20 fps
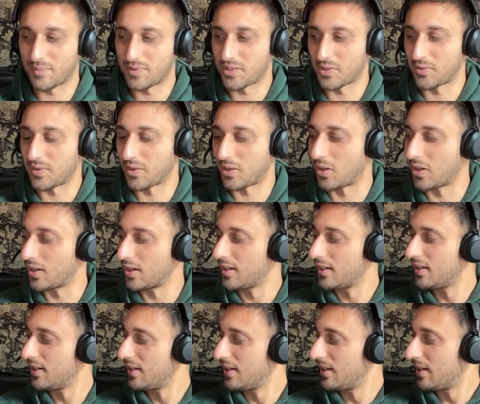So
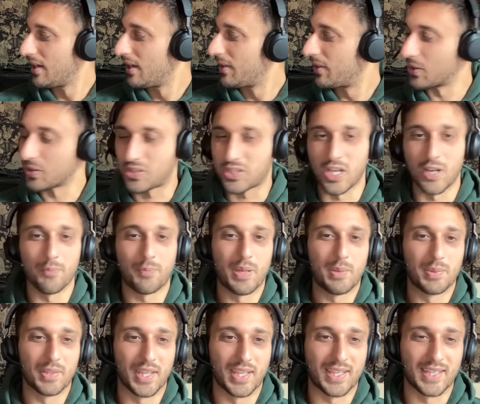there's some
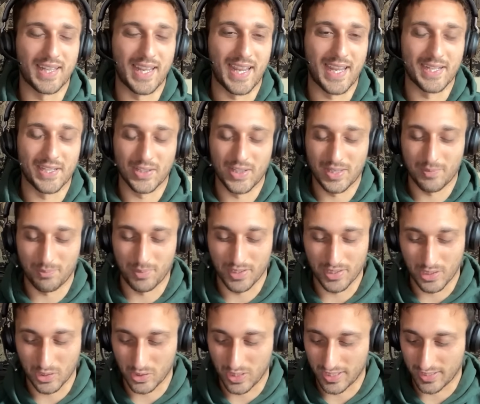people that can handle it, but
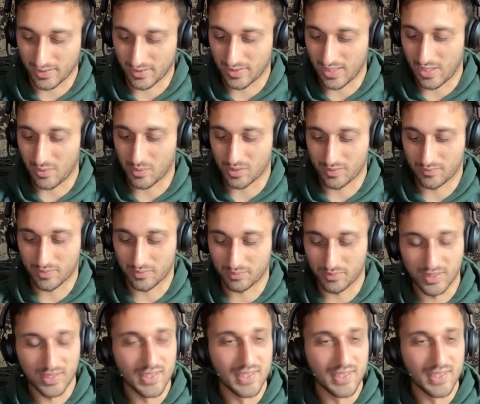you're likely not one of them.